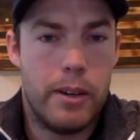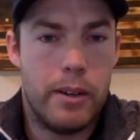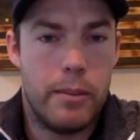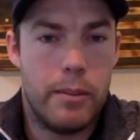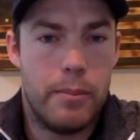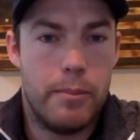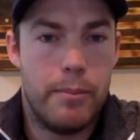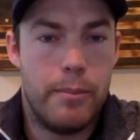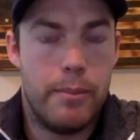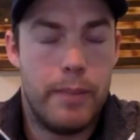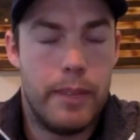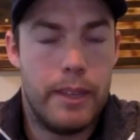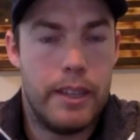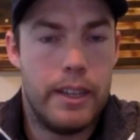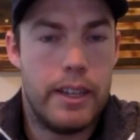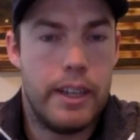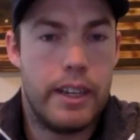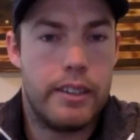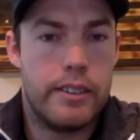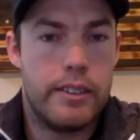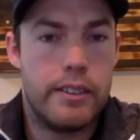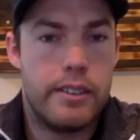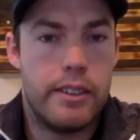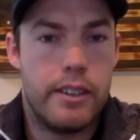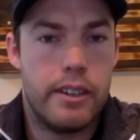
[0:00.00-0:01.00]
them in the
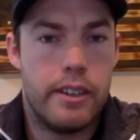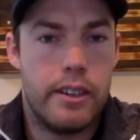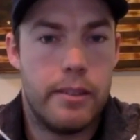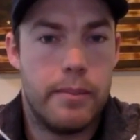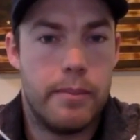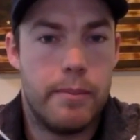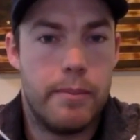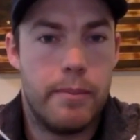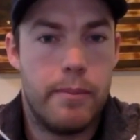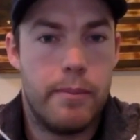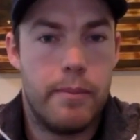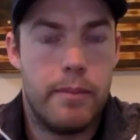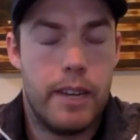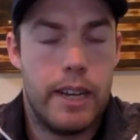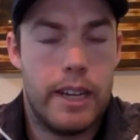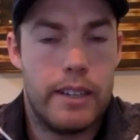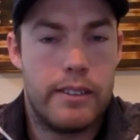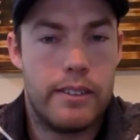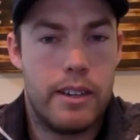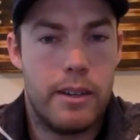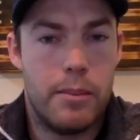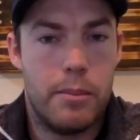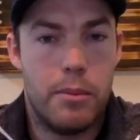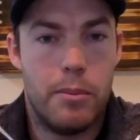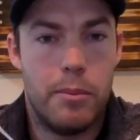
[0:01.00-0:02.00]
next
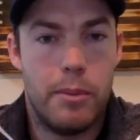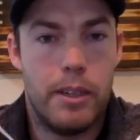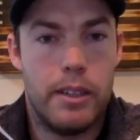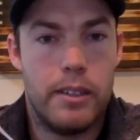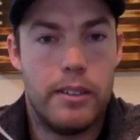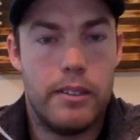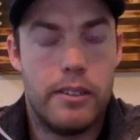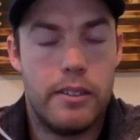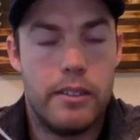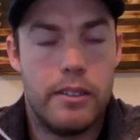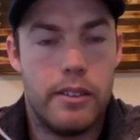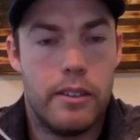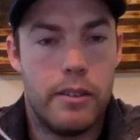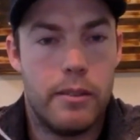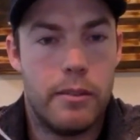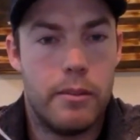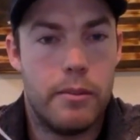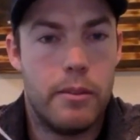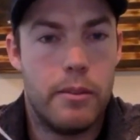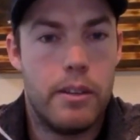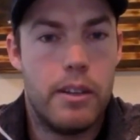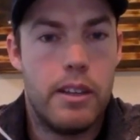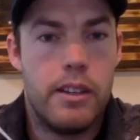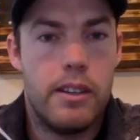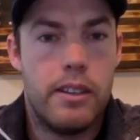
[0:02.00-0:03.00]
couple months.
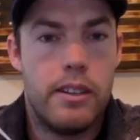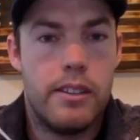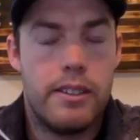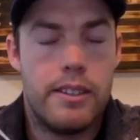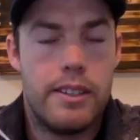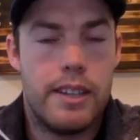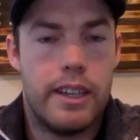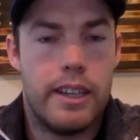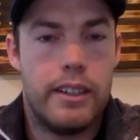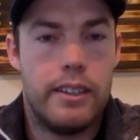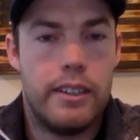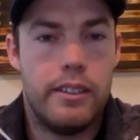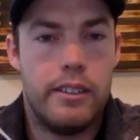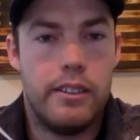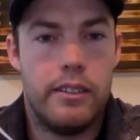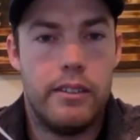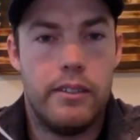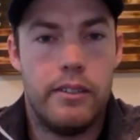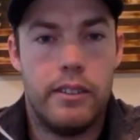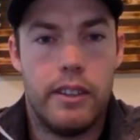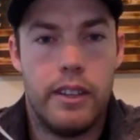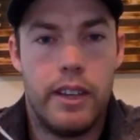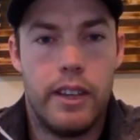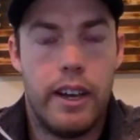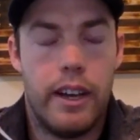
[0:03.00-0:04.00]
So stay tuned
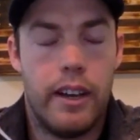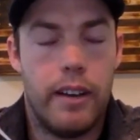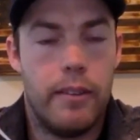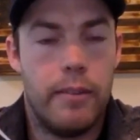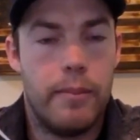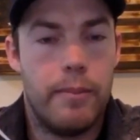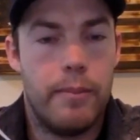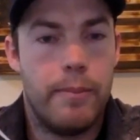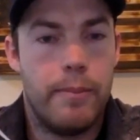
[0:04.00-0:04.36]
for that.